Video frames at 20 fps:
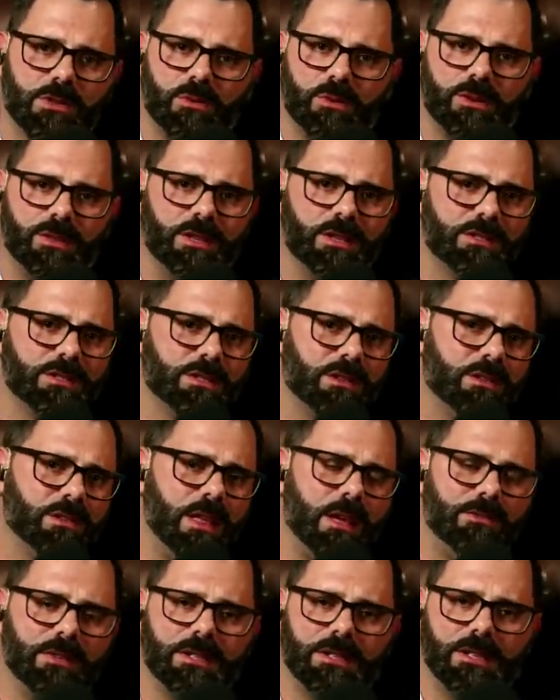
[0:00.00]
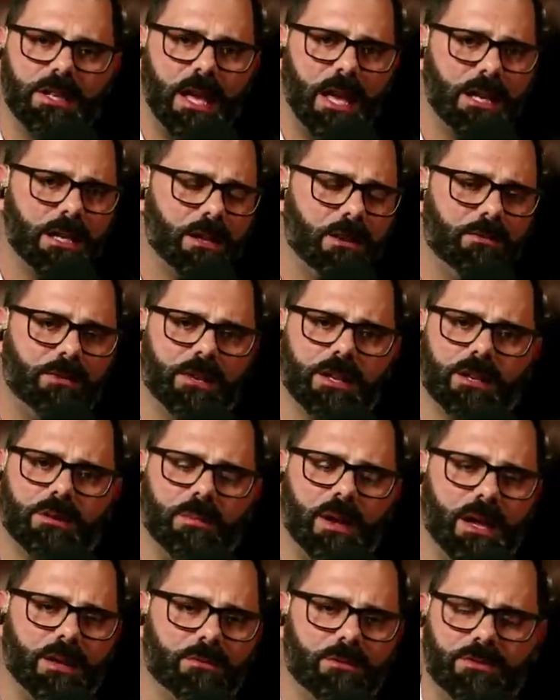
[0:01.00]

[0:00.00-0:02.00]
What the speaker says: Corinthians 11 head covering command.